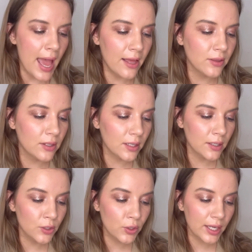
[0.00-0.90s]
And
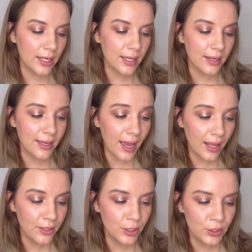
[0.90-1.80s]
you can
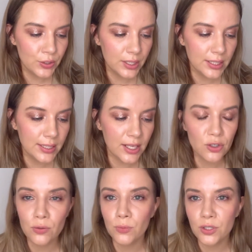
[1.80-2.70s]
again use this
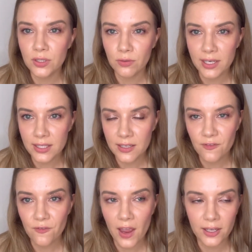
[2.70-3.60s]
natural
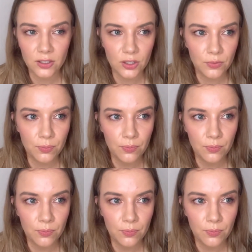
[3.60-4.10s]
moisturizing factor